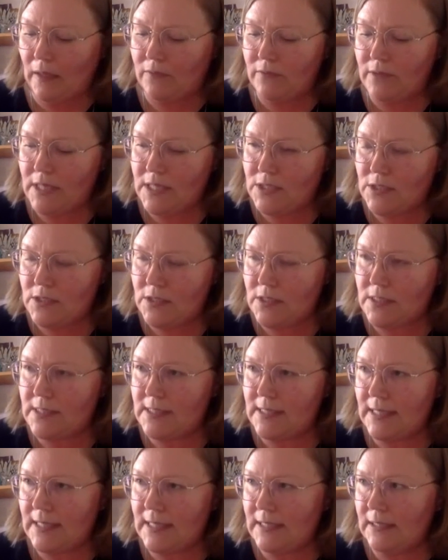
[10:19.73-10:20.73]
research
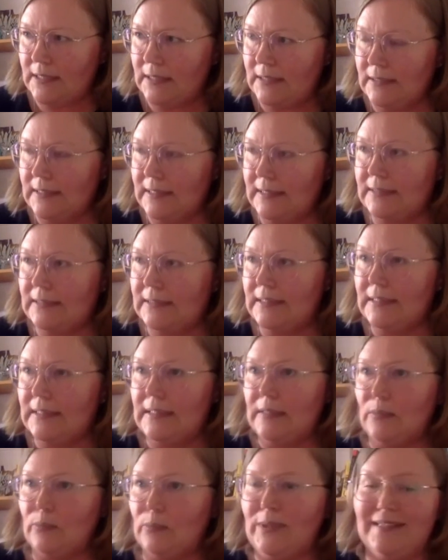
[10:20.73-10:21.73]
stated, that
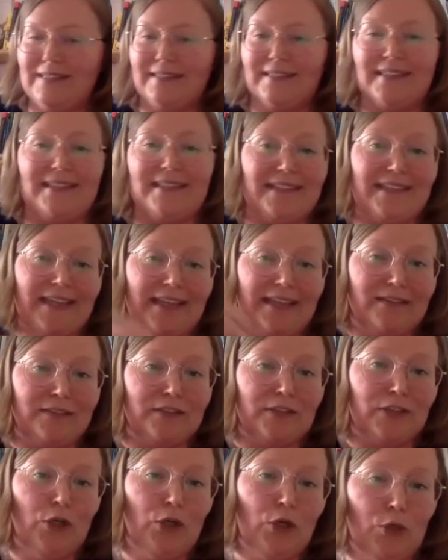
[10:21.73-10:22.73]
when they
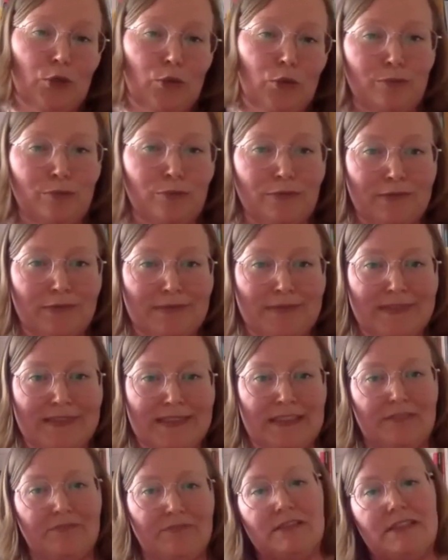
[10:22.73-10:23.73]
enter home,
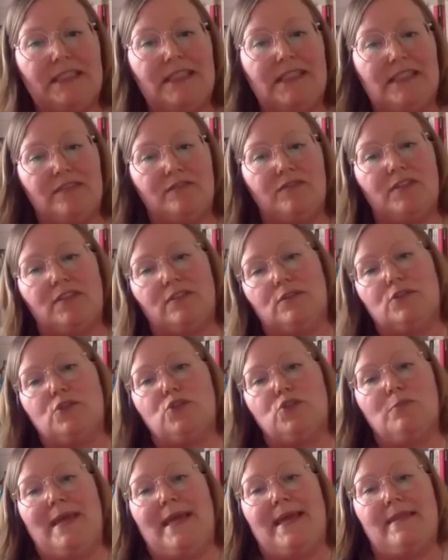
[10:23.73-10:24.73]
it's really difficult
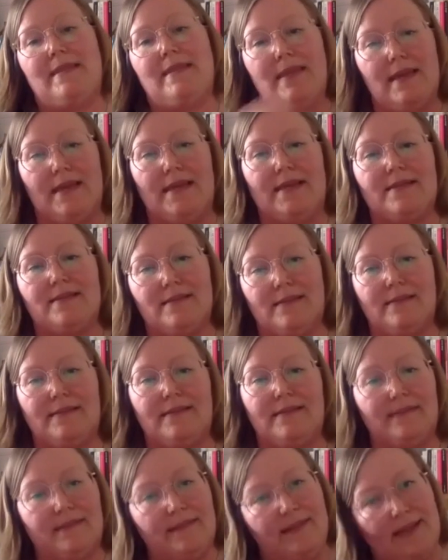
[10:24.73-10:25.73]
to maintain
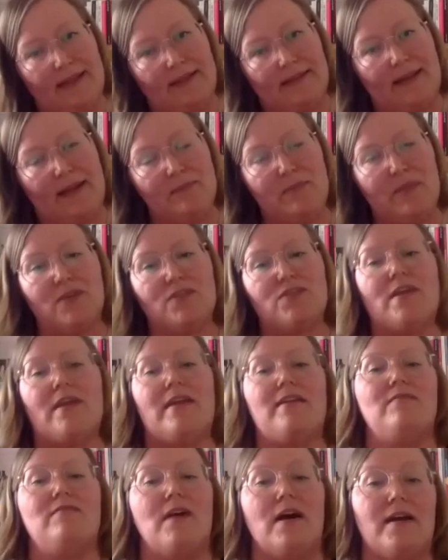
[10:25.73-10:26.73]
that because the
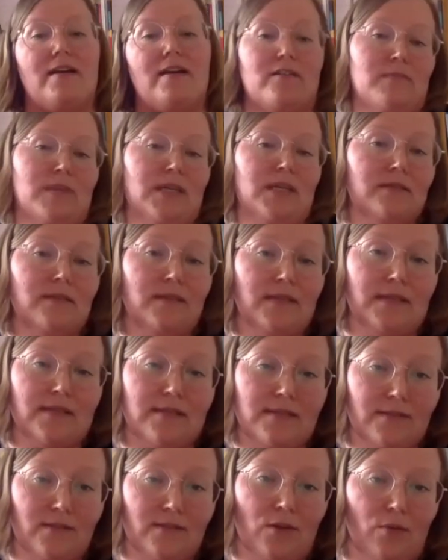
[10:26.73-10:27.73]
environment
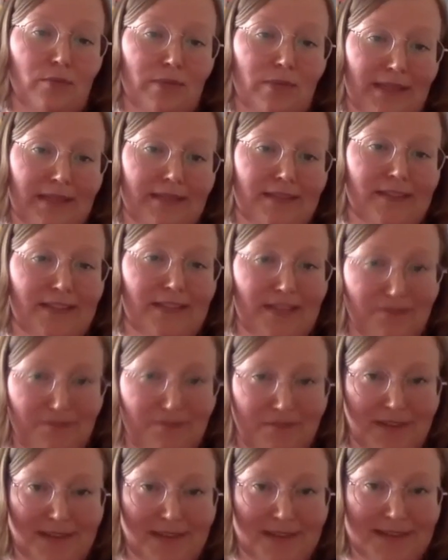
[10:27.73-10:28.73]
is completely
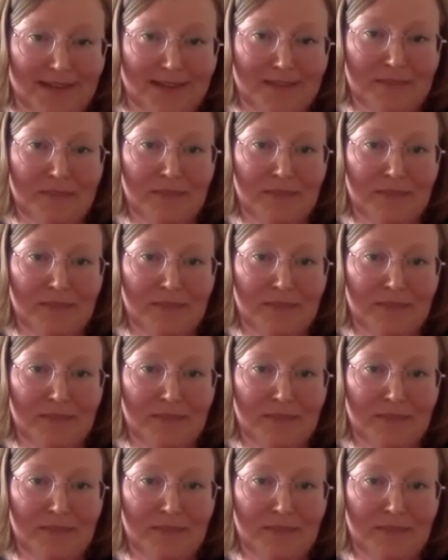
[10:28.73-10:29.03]
different.